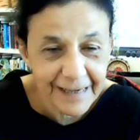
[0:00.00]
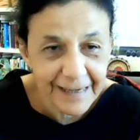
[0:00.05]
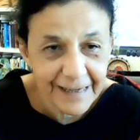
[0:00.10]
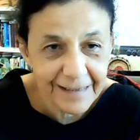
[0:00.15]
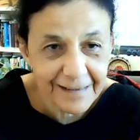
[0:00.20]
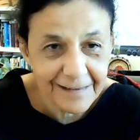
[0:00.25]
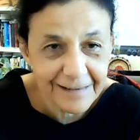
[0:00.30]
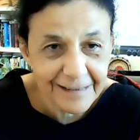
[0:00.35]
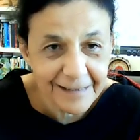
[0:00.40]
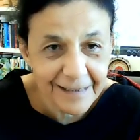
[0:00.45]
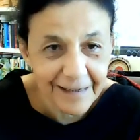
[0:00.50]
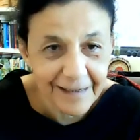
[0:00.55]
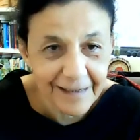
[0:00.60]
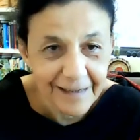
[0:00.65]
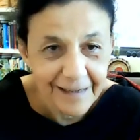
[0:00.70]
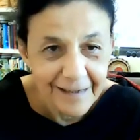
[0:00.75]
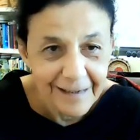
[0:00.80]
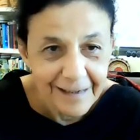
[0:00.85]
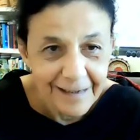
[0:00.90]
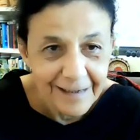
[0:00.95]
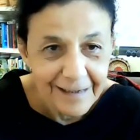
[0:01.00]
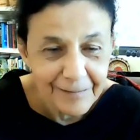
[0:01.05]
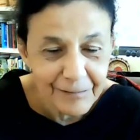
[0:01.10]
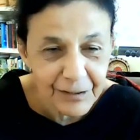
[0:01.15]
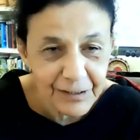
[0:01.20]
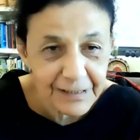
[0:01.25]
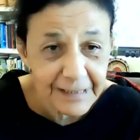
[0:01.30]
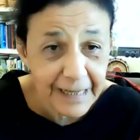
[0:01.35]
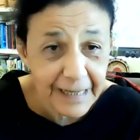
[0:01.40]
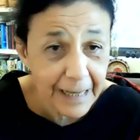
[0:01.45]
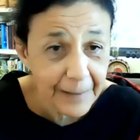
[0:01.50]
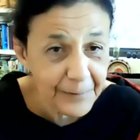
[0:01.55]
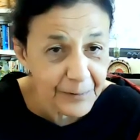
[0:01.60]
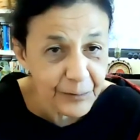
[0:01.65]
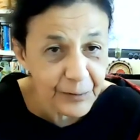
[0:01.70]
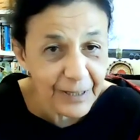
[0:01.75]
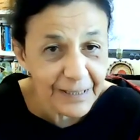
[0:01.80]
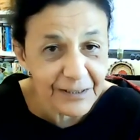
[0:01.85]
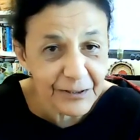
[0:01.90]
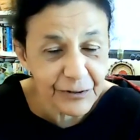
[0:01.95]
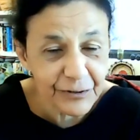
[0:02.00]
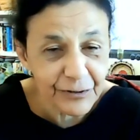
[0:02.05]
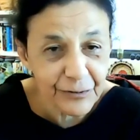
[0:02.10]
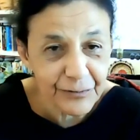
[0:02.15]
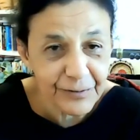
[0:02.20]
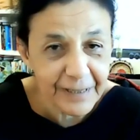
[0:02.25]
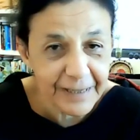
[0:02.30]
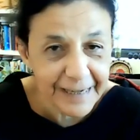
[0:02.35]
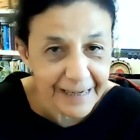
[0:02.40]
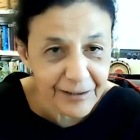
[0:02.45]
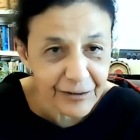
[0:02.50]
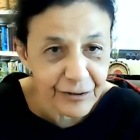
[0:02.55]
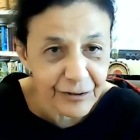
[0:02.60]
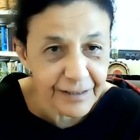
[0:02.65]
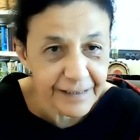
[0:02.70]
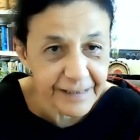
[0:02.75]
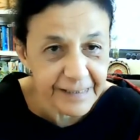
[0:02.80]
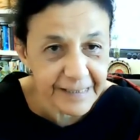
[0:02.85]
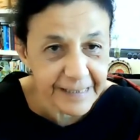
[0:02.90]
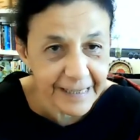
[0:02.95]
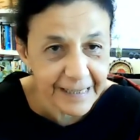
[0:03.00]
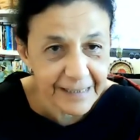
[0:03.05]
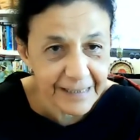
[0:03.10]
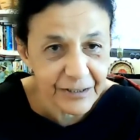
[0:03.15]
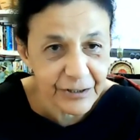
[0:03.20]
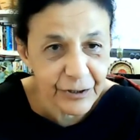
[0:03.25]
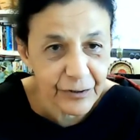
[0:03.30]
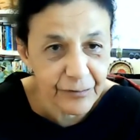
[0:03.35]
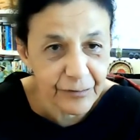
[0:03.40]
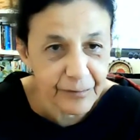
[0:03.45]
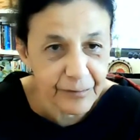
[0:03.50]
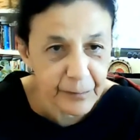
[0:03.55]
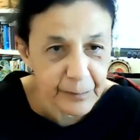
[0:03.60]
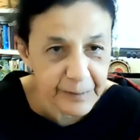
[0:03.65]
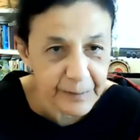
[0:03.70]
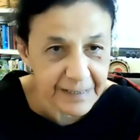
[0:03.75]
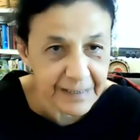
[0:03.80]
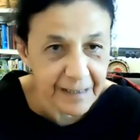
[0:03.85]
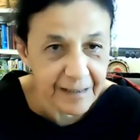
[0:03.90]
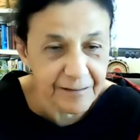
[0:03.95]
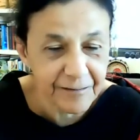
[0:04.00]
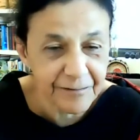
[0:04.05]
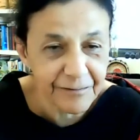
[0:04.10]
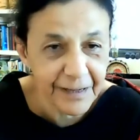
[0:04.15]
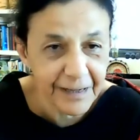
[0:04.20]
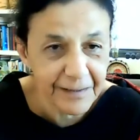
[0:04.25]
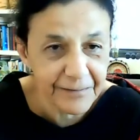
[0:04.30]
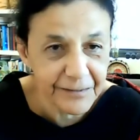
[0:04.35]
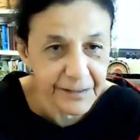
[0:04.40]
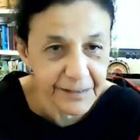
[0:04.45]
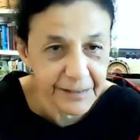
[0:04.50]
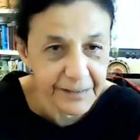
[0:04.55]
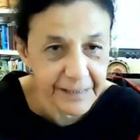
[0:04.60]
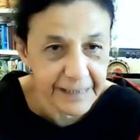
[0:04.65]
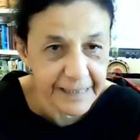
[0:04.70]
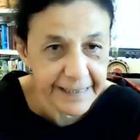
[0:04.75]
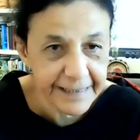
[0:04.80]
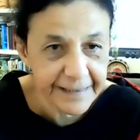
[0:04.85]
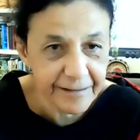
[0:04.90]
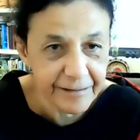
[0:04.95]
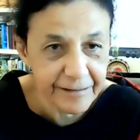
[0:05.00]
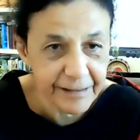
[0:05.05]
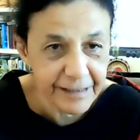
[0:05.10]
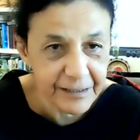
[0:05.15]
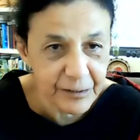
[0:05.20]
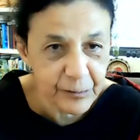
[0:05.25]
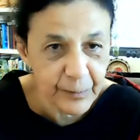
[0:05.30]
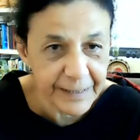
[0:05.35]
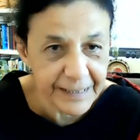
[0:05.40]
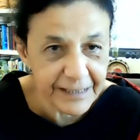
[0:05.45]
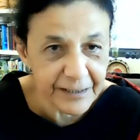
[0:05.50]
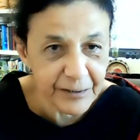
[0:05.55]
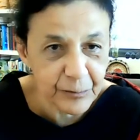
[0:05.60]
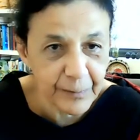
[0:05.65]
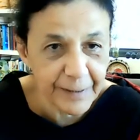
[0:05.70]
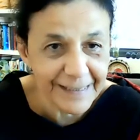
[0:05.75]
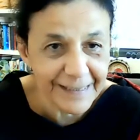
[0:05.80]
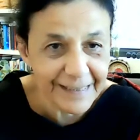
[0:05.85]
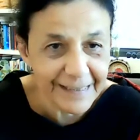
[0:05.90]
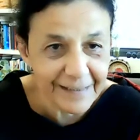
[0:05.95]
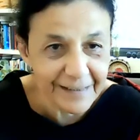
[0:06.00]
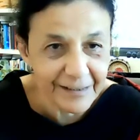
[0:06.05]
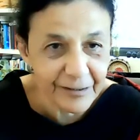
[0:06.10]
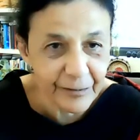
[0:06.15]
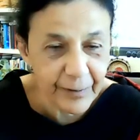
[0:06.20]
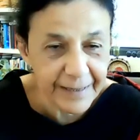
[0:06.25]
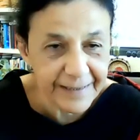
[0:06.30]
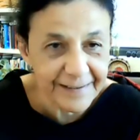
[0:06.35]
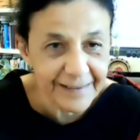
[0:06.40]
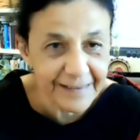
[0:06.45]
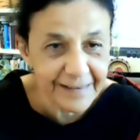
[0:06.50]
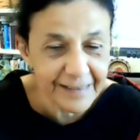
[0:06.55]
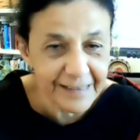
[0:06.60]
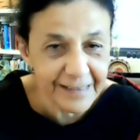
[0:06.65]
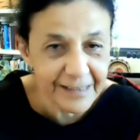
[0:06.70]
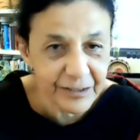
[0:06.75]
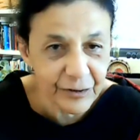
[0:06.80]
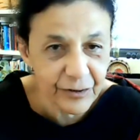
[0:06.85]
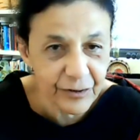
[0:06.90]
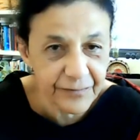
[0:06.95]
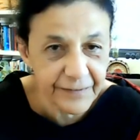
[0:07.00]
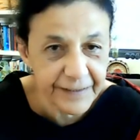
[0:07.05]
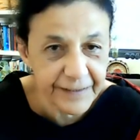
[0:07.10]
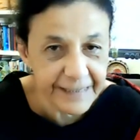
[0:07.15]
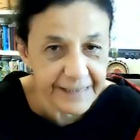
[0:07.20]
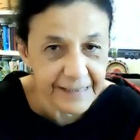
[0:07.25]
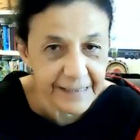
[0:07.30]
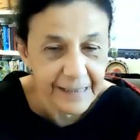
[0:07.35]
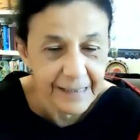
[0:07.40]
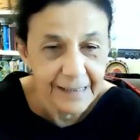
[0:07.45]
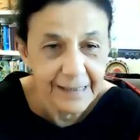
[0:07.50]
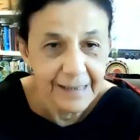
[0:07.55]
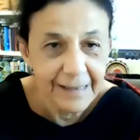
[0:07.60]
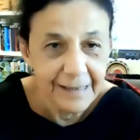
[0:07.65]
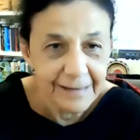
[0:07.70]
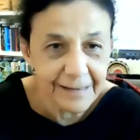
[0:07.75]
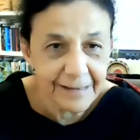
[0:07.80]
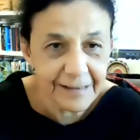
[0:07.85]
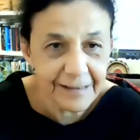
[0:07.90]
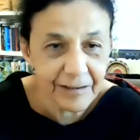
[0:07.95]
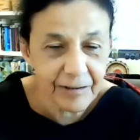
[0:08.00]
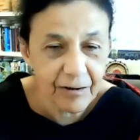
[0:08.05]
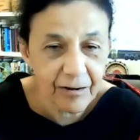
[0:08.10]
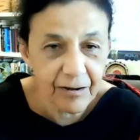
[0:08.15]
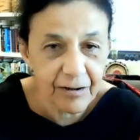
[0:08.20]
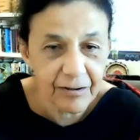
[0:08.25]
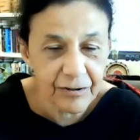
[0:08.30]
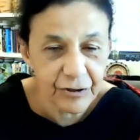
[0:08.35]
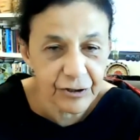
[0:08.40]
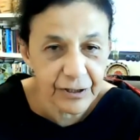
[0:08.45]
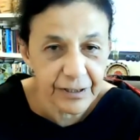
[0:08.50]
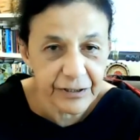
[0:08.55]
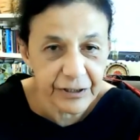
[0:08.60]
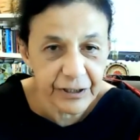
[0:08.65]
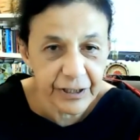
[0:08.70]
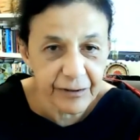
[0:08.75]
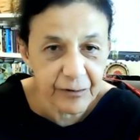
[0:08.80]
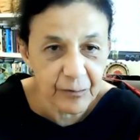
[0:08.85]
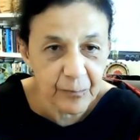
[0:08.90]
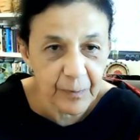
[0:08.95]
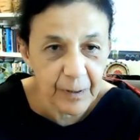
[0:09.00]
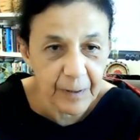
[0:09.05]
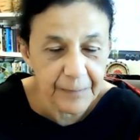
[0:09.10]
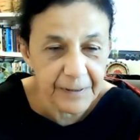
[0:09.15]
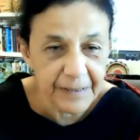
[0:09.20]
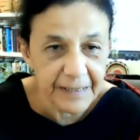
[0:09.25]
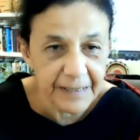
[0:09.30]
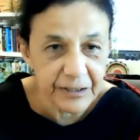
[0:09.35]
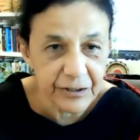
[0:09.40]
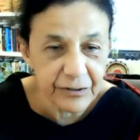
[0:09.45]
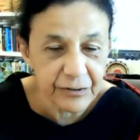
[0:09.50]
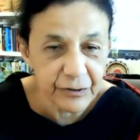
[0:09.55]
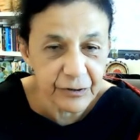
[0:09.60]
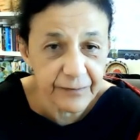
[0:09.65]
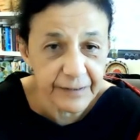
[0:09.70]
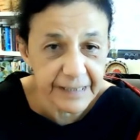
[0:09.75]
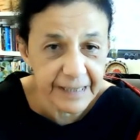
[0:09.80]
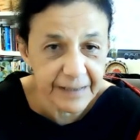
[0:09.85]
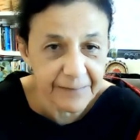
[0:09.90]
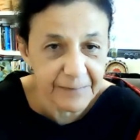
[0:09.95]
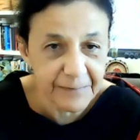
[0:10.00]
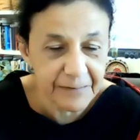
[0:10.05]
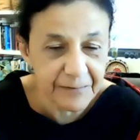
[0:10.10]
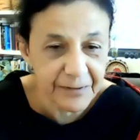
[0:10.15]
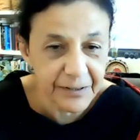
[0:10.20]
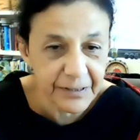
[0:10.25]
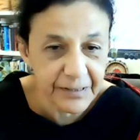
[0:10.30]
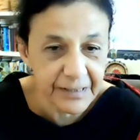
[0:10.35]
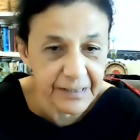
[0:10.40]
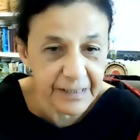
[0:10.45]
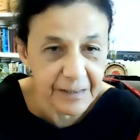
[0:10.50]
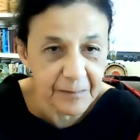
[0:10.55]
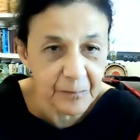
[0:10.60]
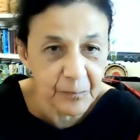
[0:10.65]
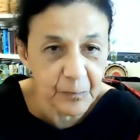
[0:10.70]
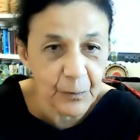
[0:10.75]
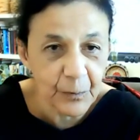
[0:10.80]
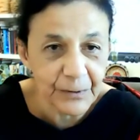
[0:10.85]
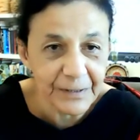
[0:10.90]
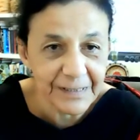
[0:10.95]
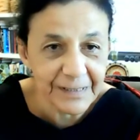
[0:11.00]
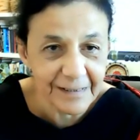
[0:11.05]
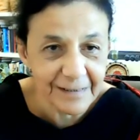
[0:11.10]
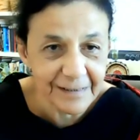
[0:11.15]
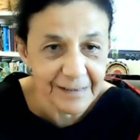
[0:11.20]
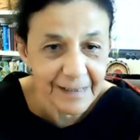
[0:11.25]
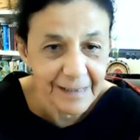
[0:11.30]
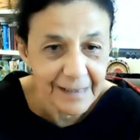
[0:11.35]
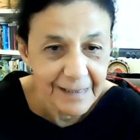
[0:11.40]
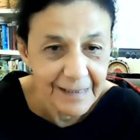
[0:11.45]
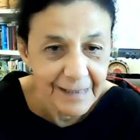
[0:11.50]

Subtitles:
And I'm just happy to let you know that actually a second survey was done 5 years later in 2020. So I think these surveys, these large general population surveys, have been very important